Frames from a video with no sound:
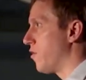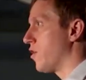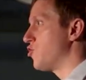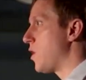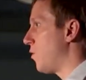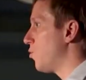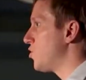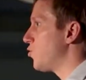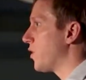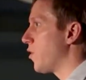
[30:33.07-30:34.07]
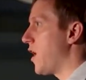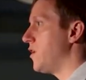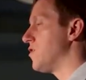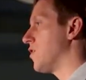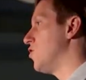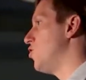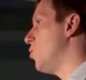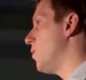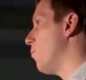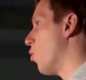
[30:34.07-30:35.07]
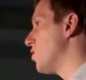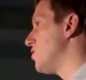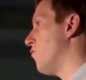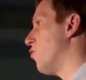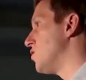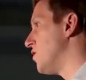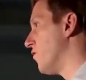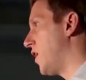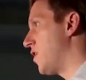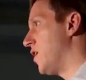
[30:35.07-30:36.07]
They're gonna try to restrict rights. They're gonna do it more subversively.